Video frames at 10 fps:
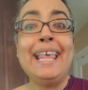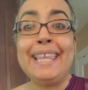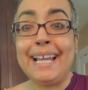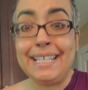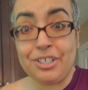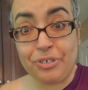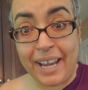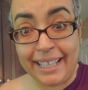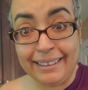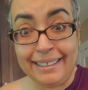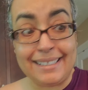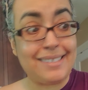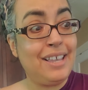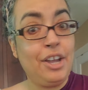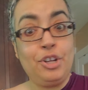The ideas are
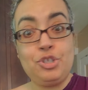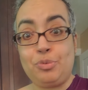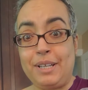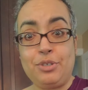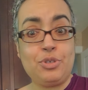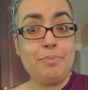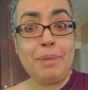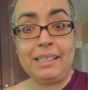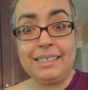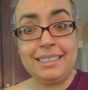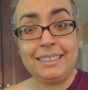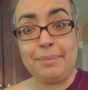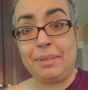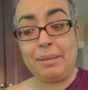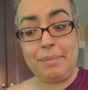endless. Do I sew some buttons to
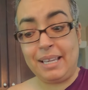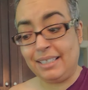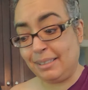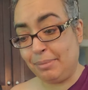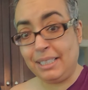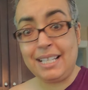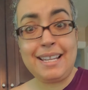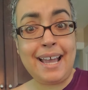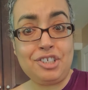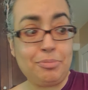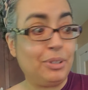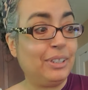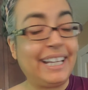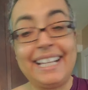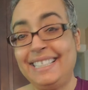something and make it something detachable?
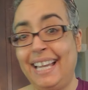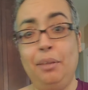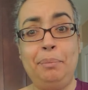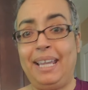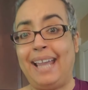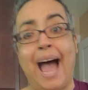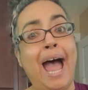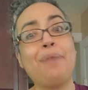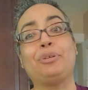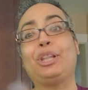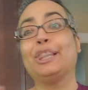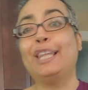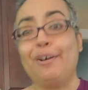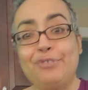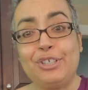Like, tell me, I would
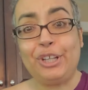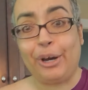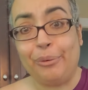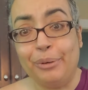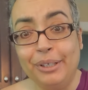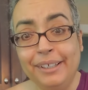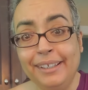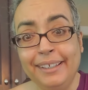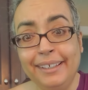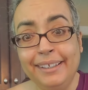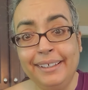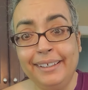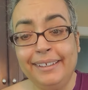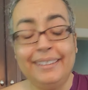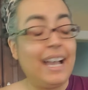love to know.
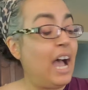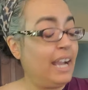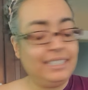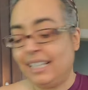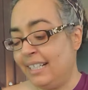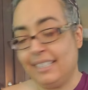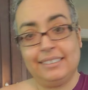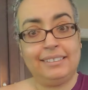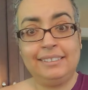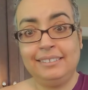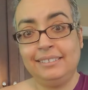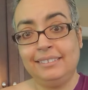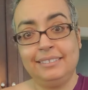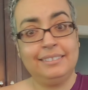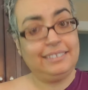I need ideas.
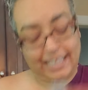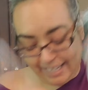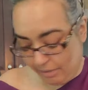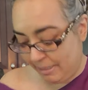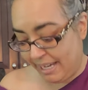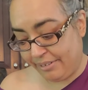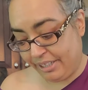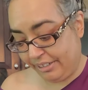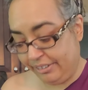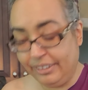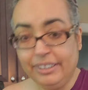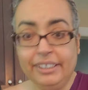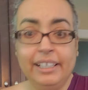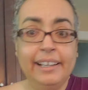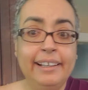Like, help me out here.
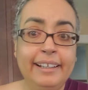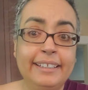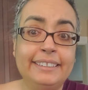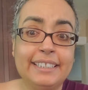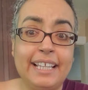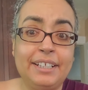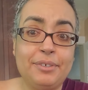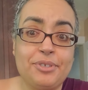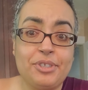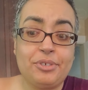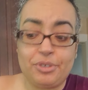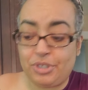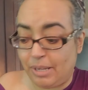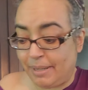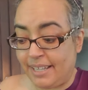Until then, it goes in the
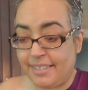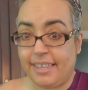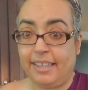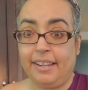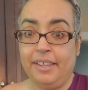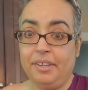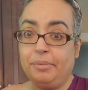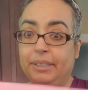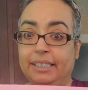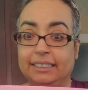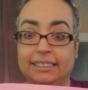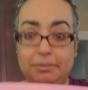crochet basket. Look at this.